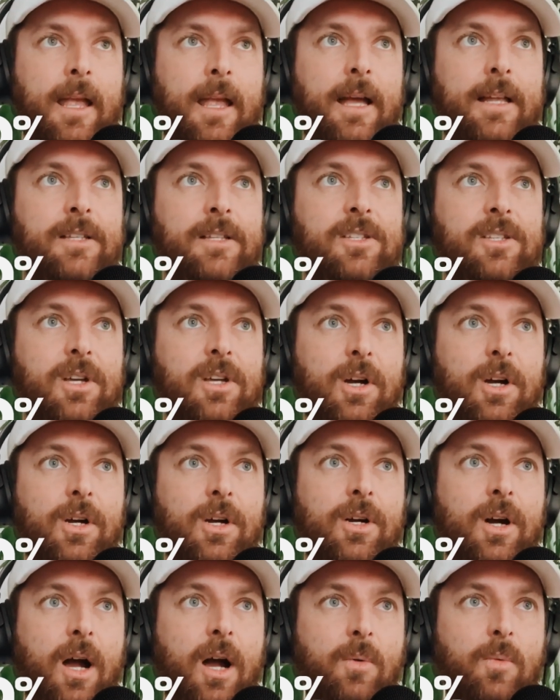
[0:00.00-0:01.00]
And
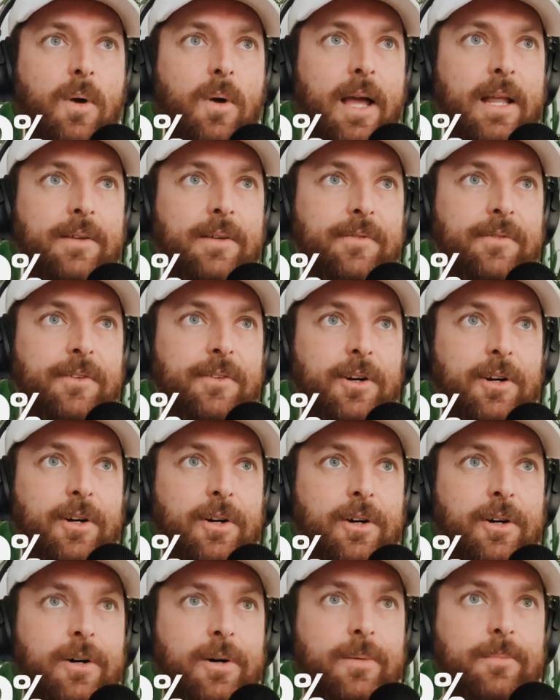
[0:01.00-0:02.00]
so I went
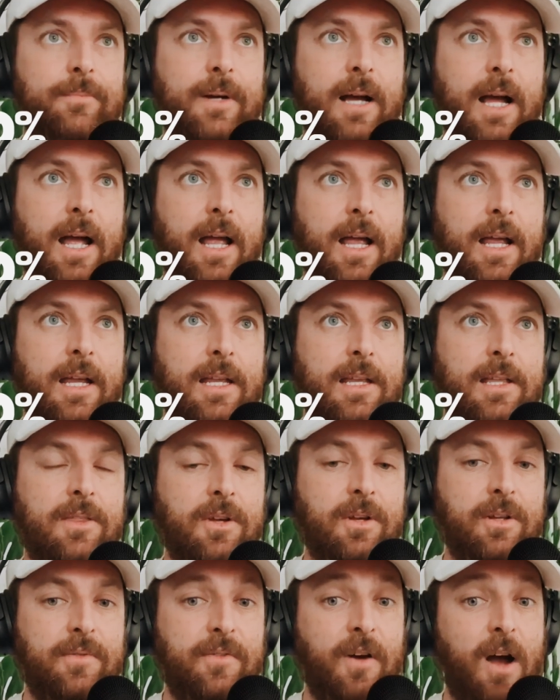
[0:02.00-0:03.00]
from a
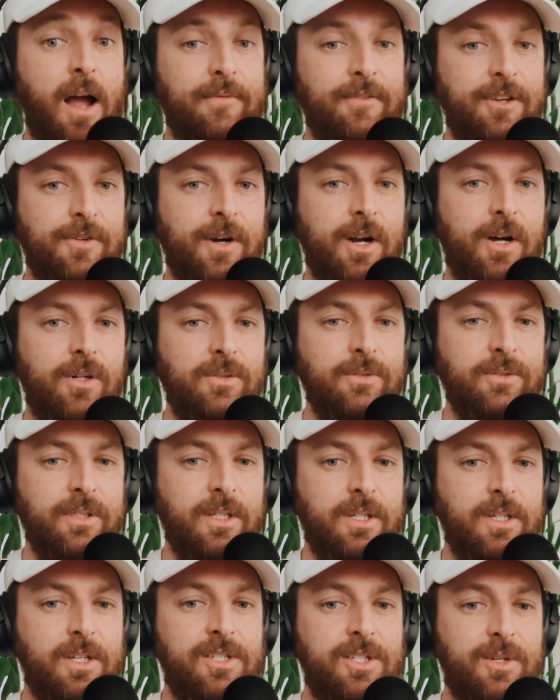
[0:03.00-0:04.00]
35-year-old
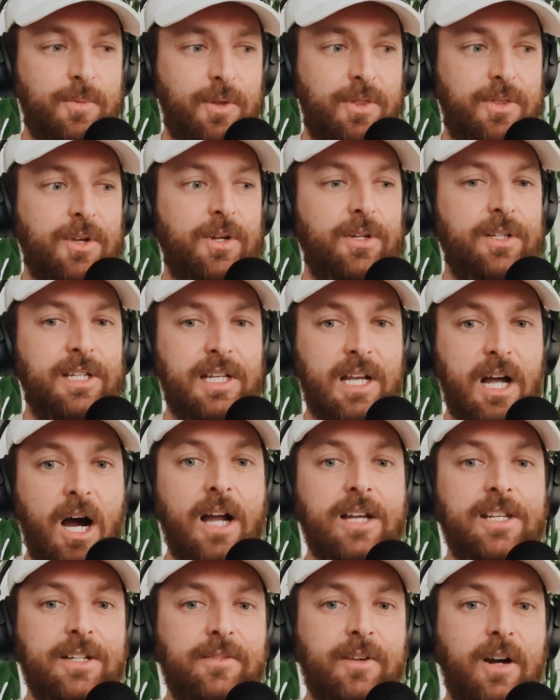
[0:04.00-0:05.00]
to a
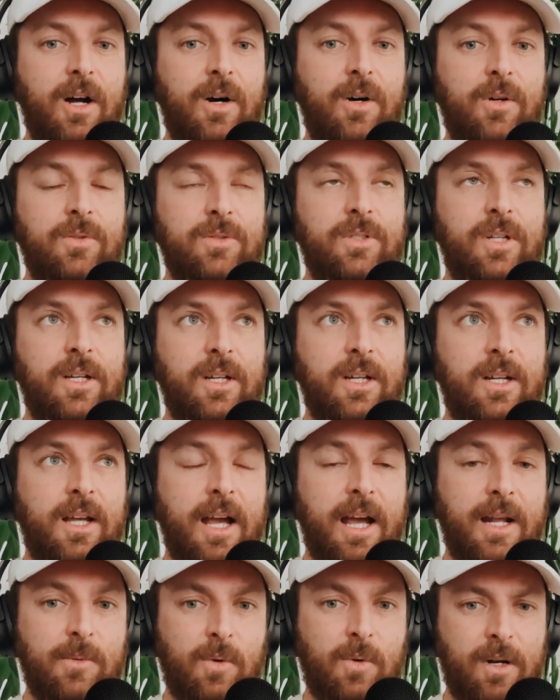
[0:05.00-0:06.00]
39-year-old.
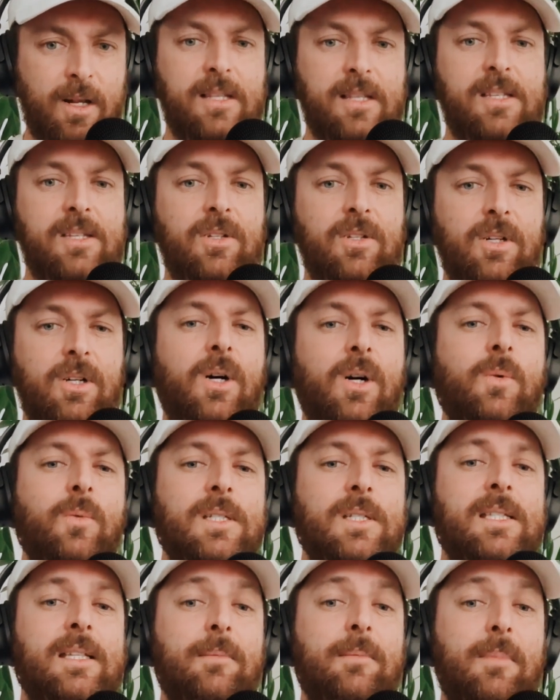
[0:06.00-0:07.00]
And what I saw
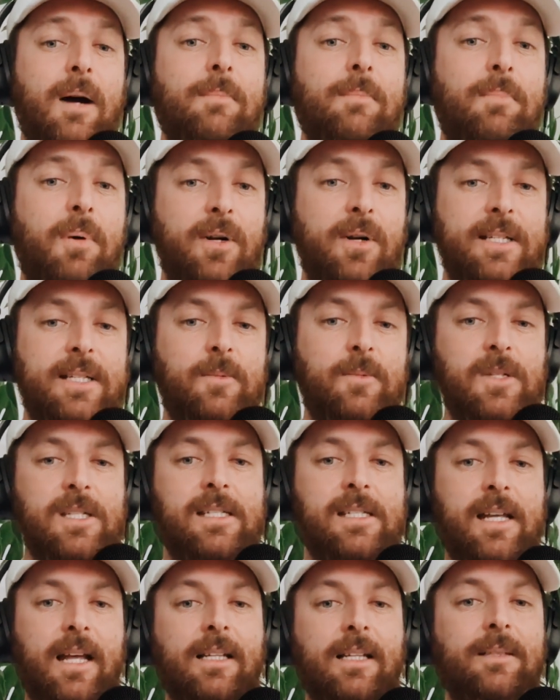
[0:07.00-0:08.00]
was that my body
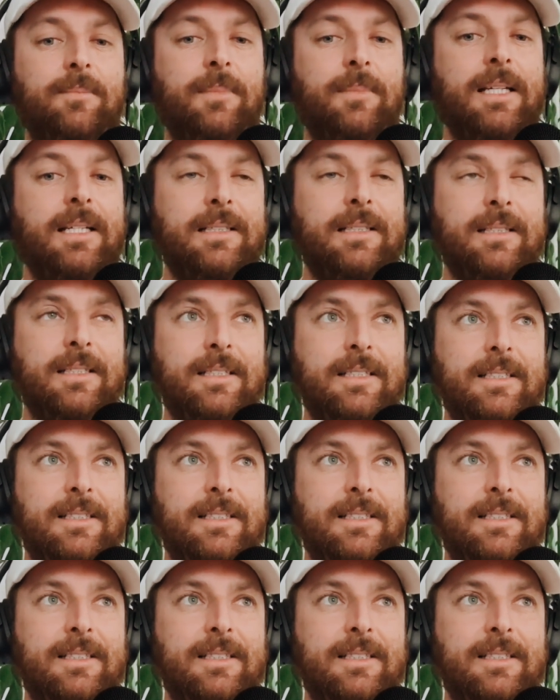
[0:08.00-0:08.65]
was telling me,